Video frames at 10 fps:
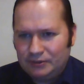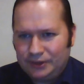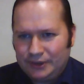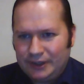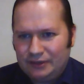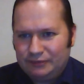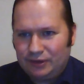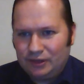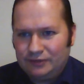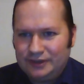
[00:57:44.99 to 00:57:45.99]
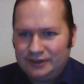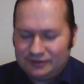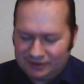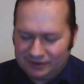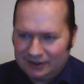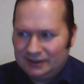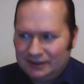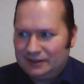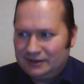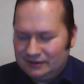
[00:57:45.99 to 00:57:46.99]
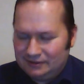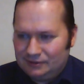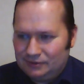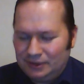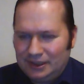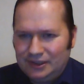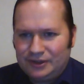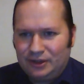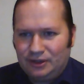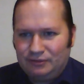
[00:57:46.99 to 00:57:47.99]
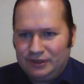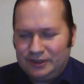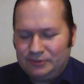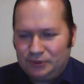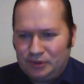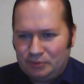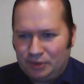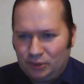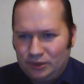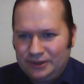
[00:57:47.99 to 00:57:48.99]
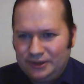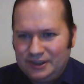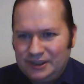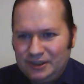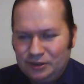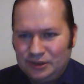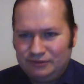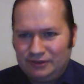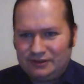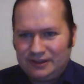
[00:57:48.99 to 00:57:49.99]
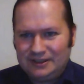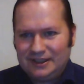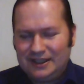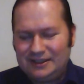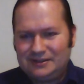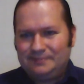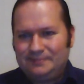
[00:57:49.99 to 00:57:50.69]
But I have followed this, well, the conflict between Poland and EU and things like that.